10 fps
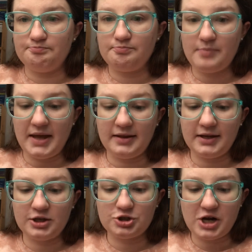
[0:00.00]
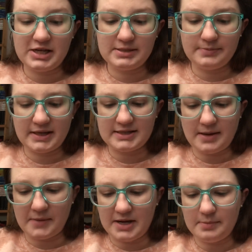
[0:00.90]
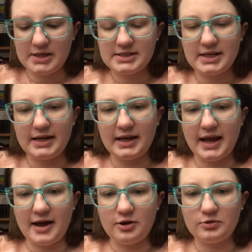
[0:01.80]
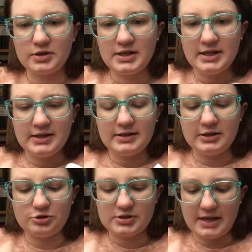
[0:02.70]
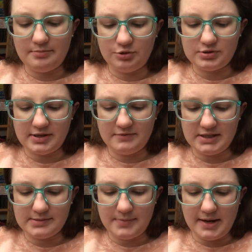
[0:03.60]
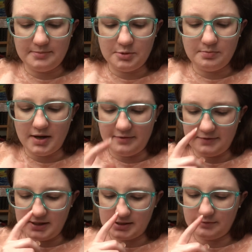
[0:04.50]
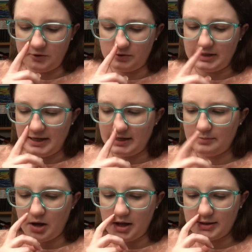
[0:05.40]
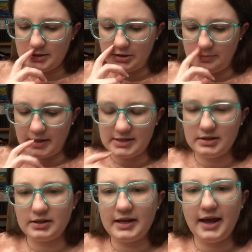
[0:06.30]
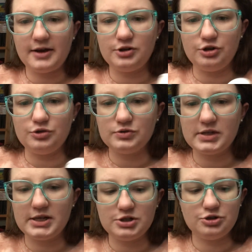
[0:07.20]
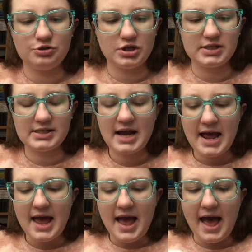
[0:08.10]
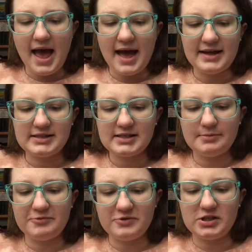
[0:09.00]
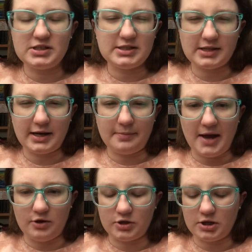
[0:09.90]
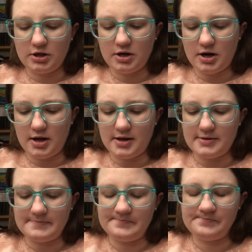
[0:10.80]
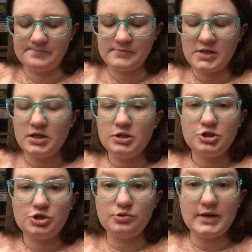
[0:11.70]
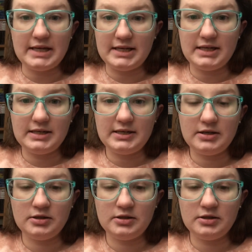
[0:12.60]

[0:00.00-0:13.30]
mailing address, because I'm going to be sending out little samples of this Bamboo Buff exfoliating polish. So basically how you use it is you just add some of this as like a powder to any